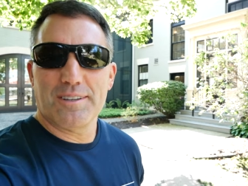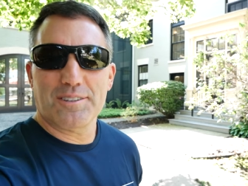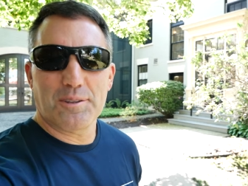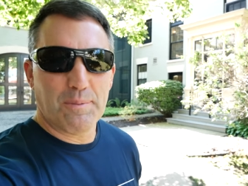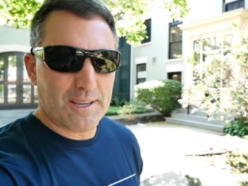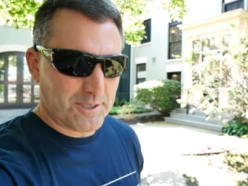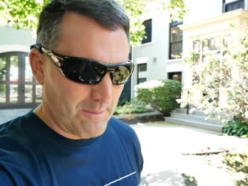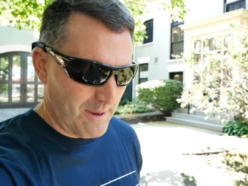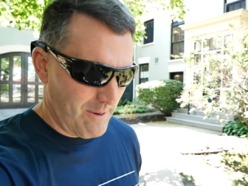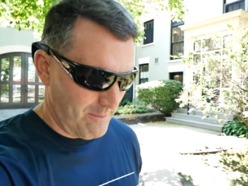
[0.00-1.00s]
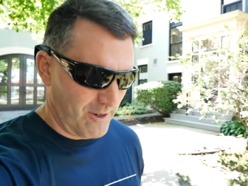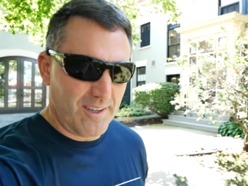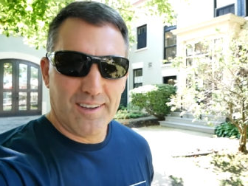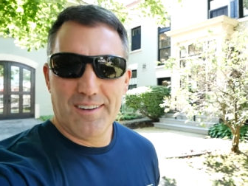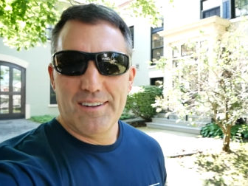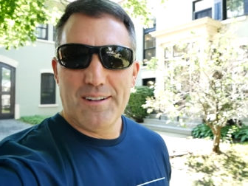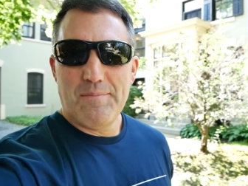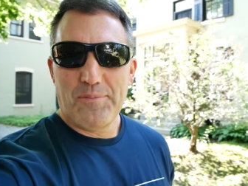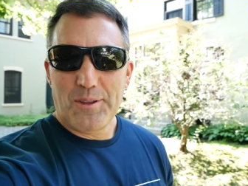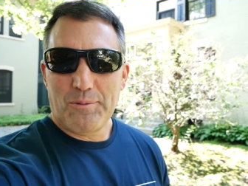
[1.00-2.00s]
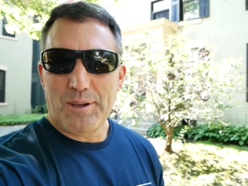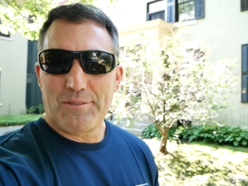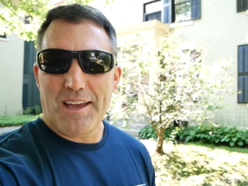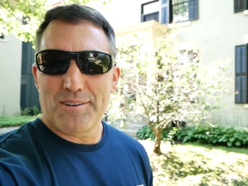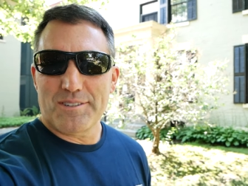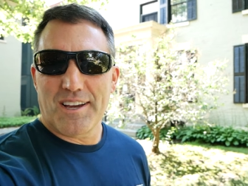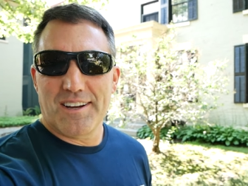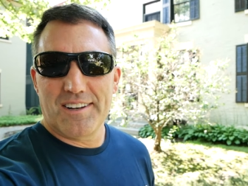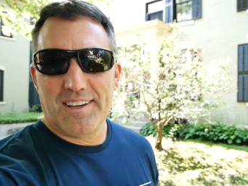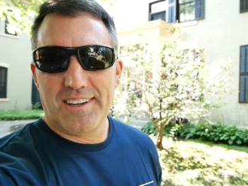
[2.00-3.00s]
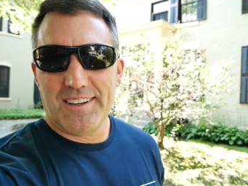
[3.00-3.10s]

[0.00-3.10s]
To the best of my memory, we have now done